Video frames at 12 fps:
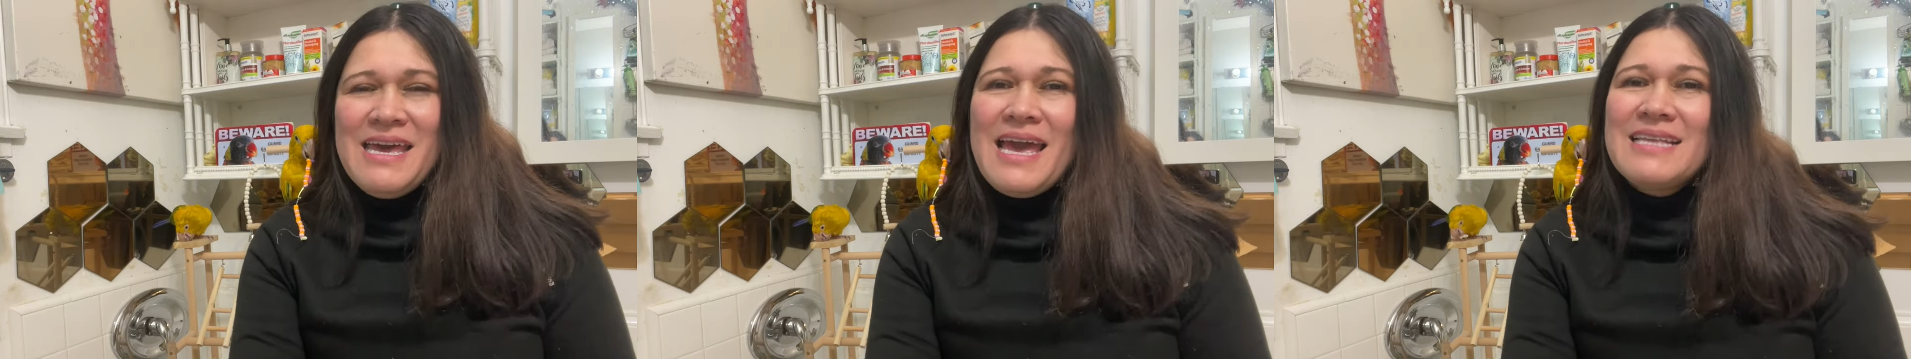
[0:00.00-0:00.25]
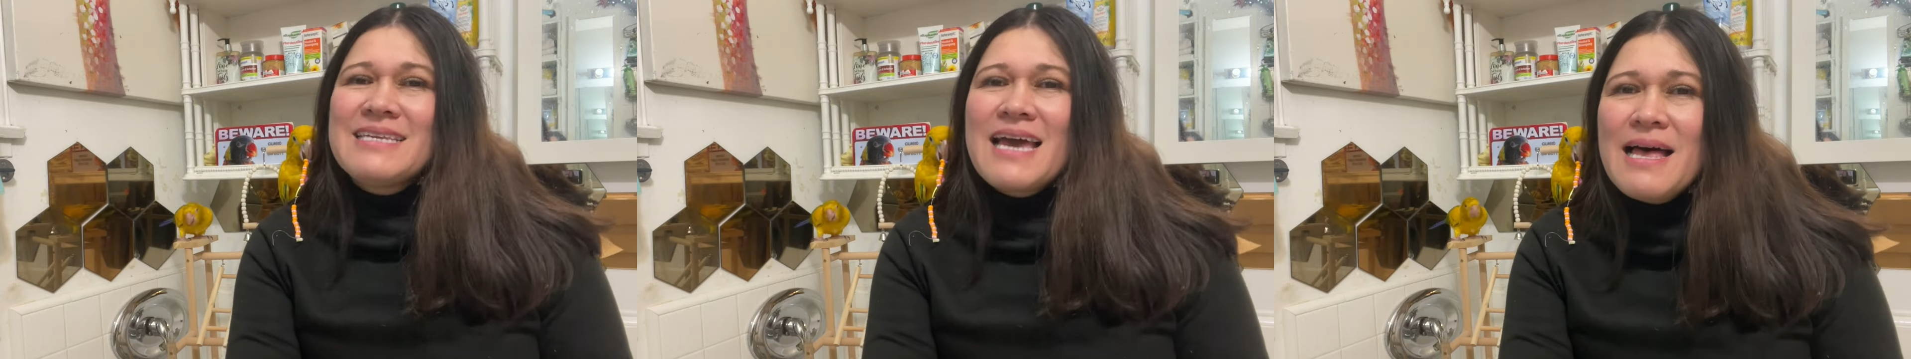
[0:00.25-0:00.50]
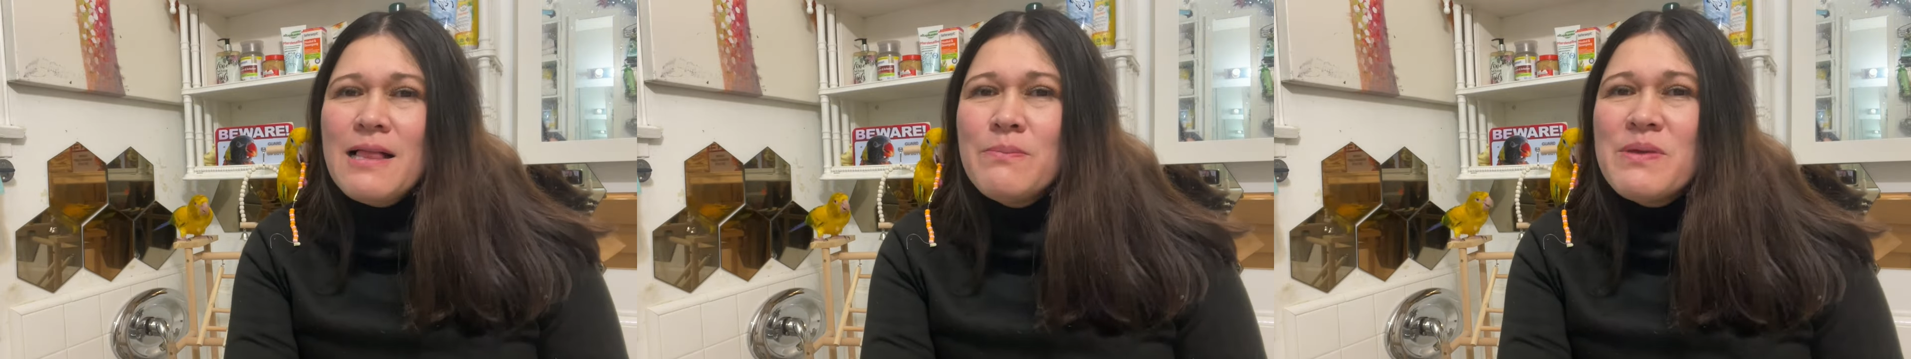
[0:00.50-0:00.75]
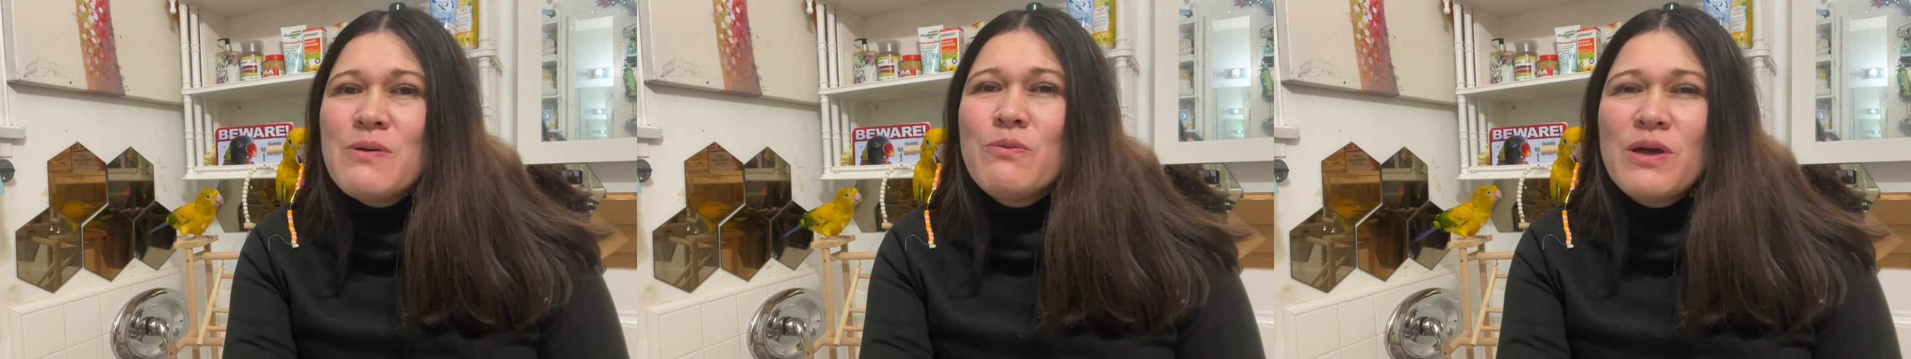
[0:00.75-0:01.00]
And tell
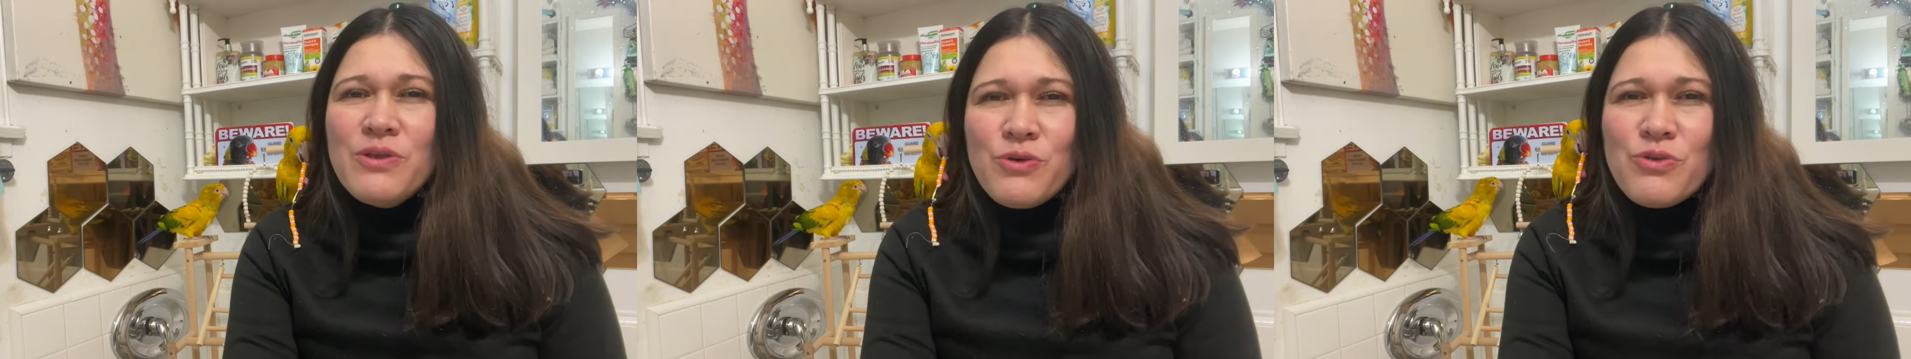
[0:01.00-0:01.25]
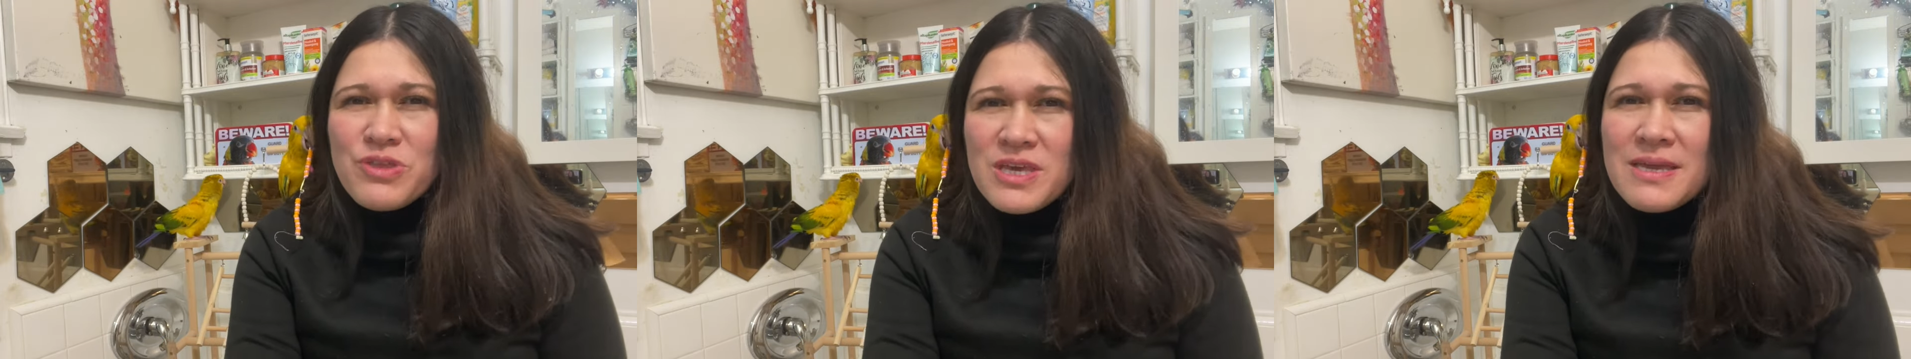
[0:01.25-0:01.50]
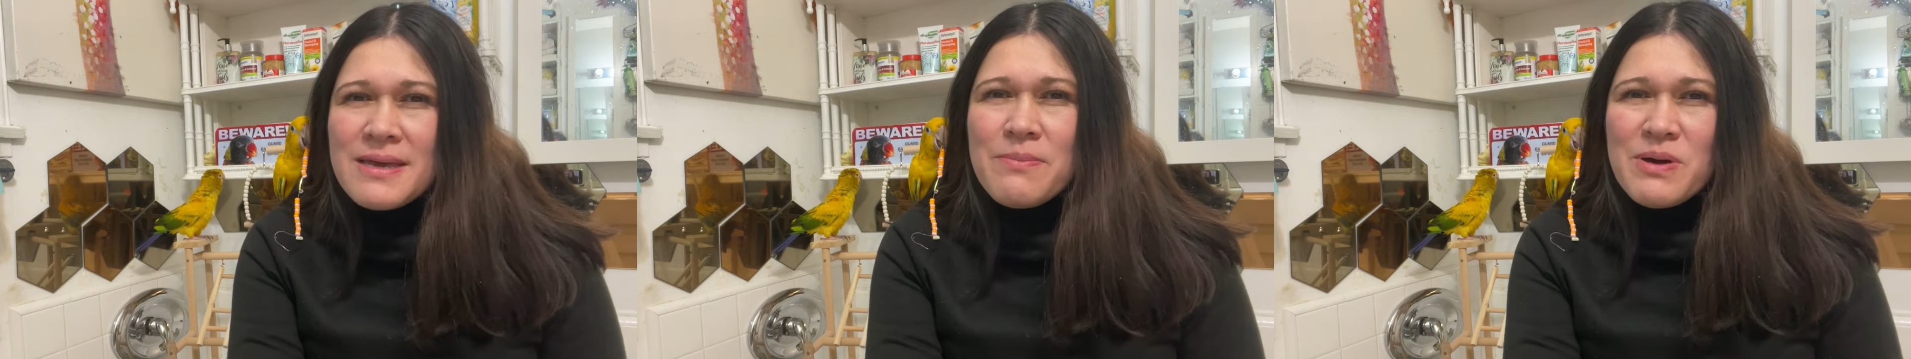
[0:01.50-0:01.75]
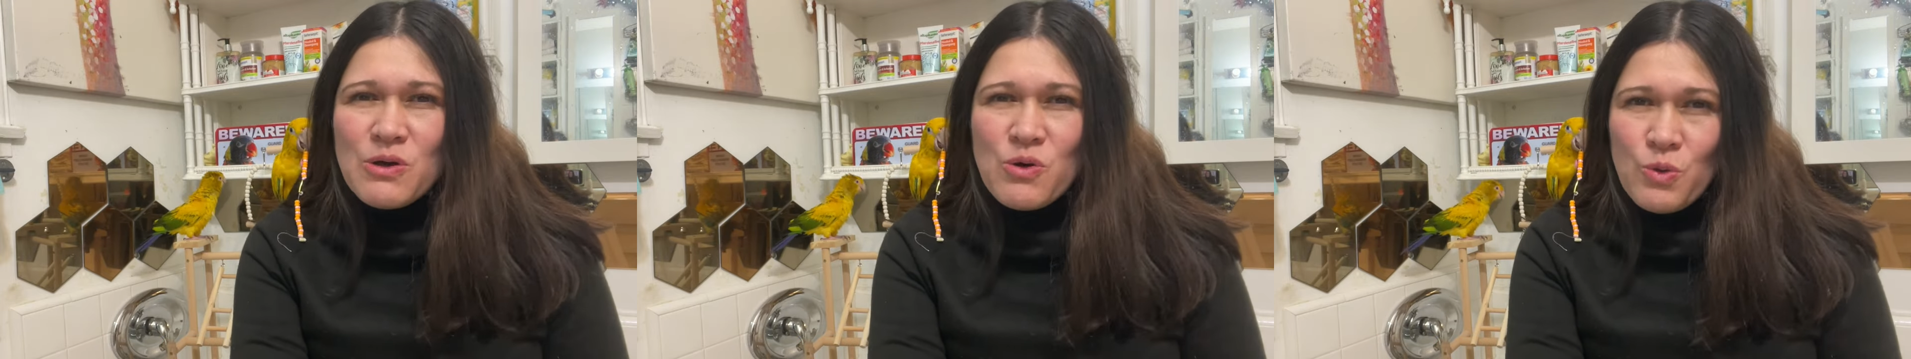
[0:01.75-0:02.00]
me what you think
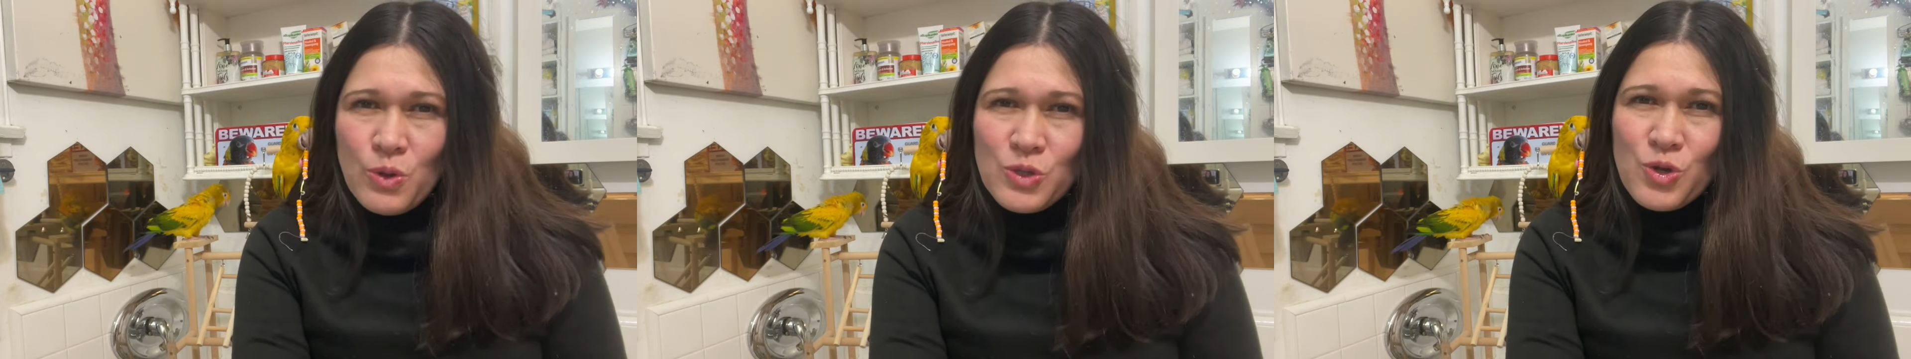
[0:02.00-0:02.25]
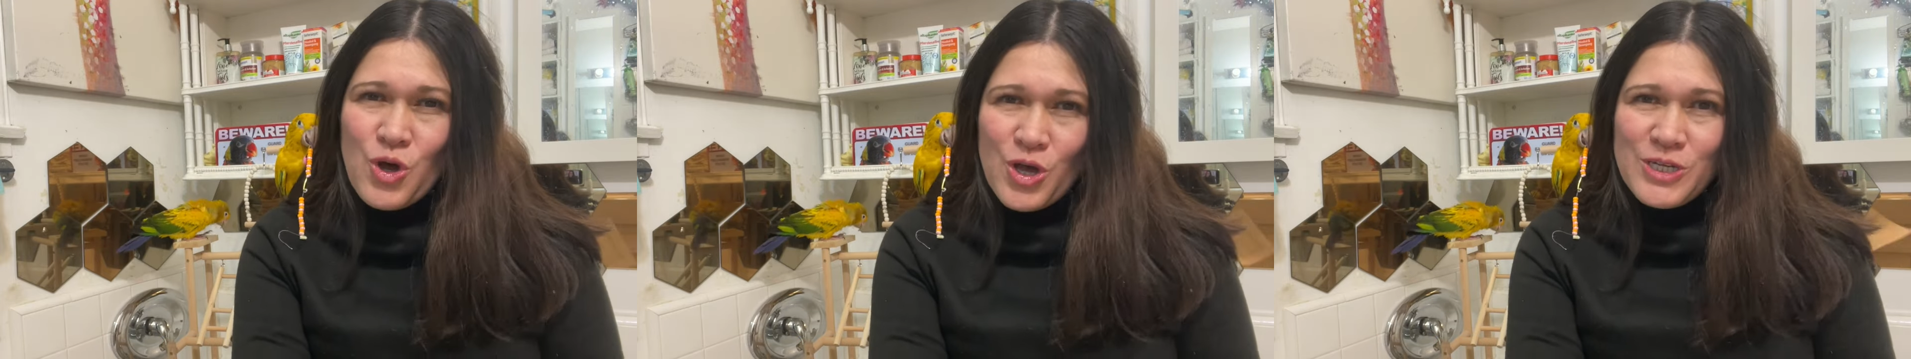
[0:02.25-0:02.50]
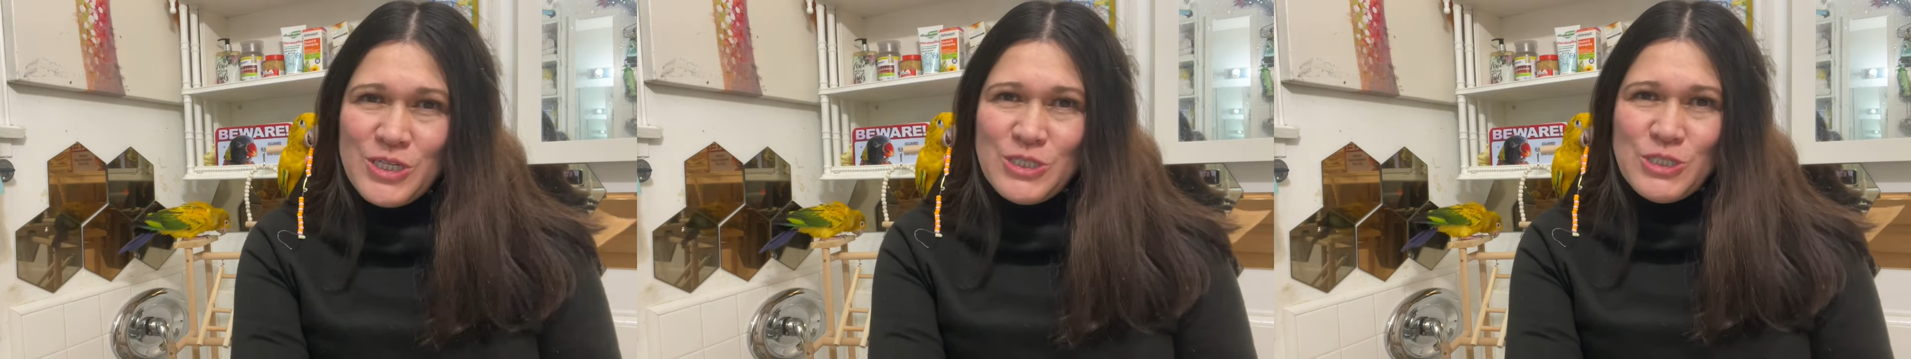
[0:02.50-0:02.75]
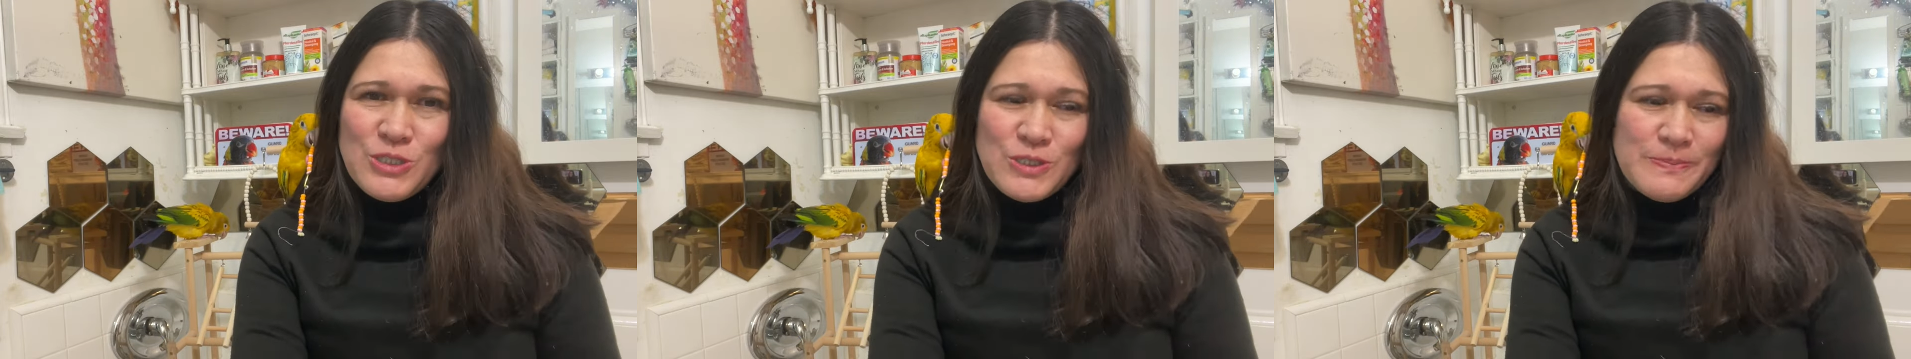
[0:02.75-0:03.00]
about golden
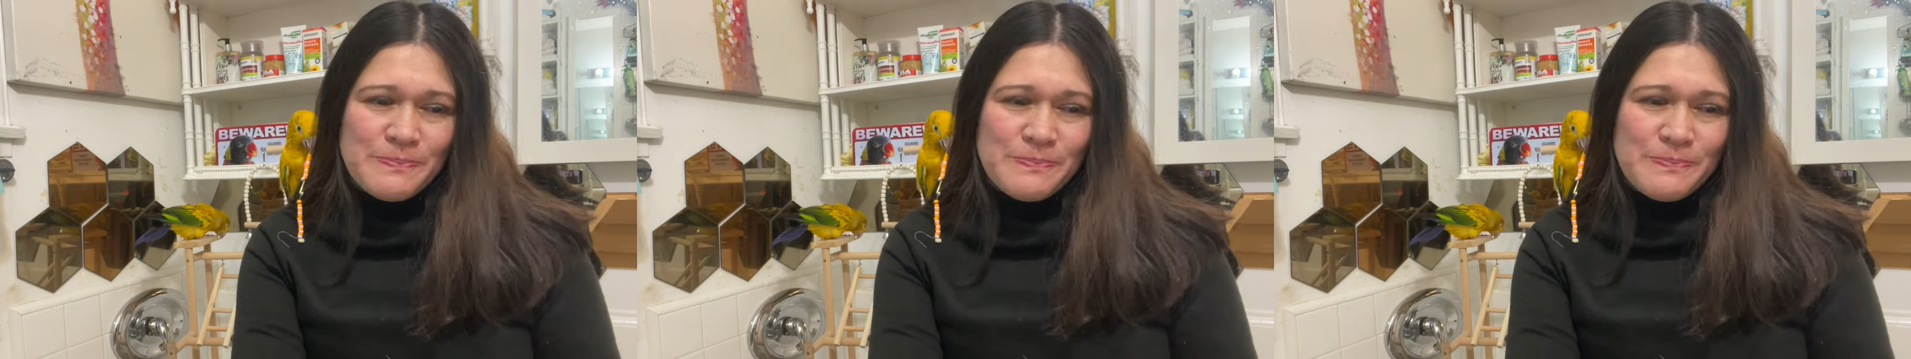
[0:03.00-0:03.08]
conures.